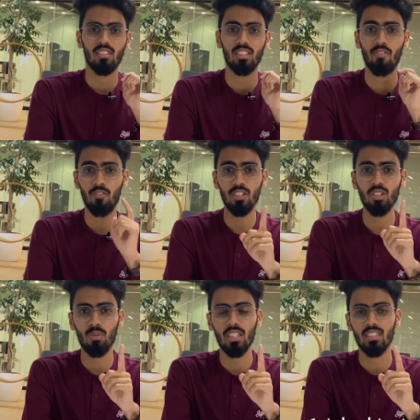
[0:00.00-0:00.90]
The first
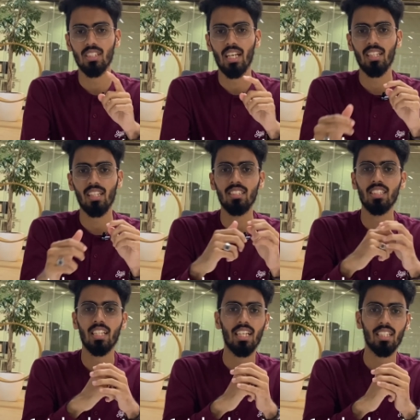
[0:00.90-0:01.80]
one is Acland's
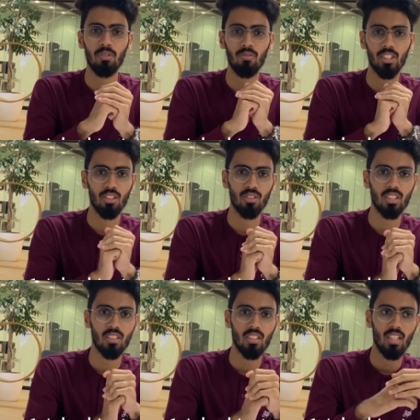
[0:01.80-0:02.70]
anatomy
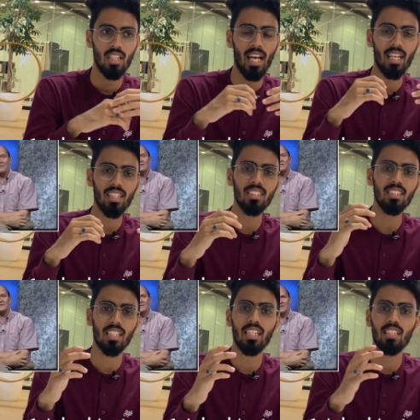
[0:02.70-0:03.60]
videos. Acland's
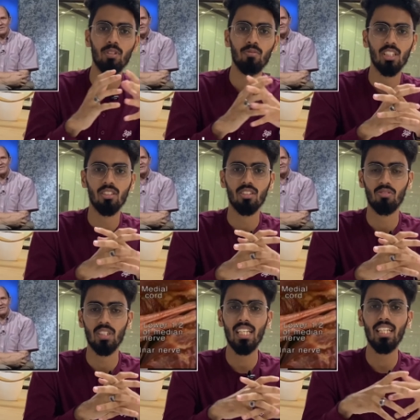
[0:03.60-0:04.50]
anatomy videos
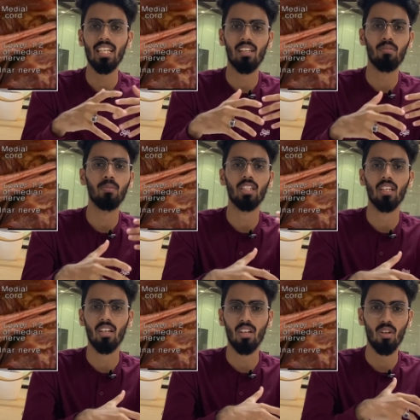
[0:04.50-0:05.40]
really helped me
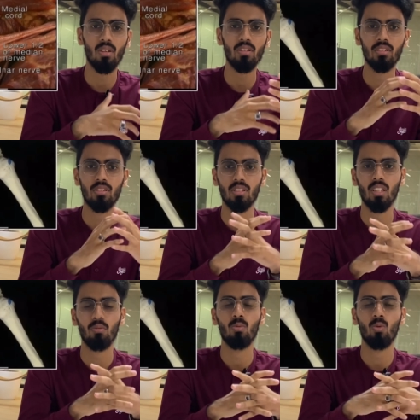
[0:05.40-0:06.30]
a lot to
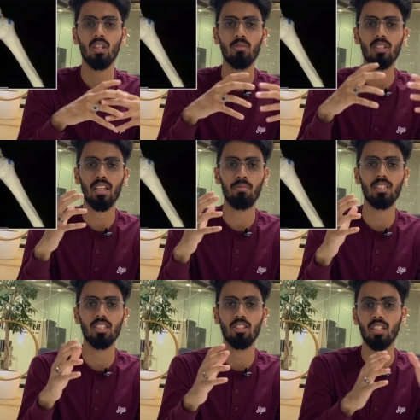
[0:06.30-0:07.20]
cover whatever I
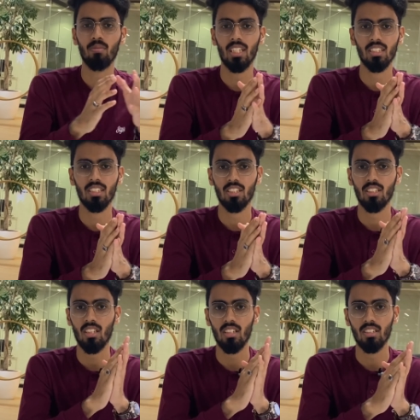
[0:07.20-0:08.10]
missed during my
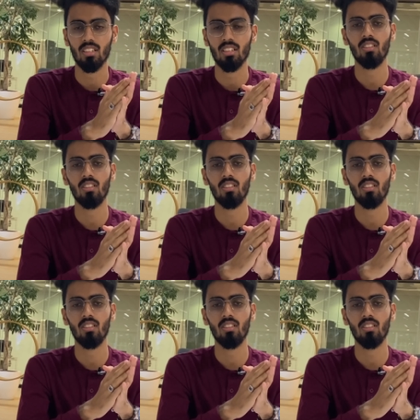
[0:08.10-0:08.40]
dissection classes.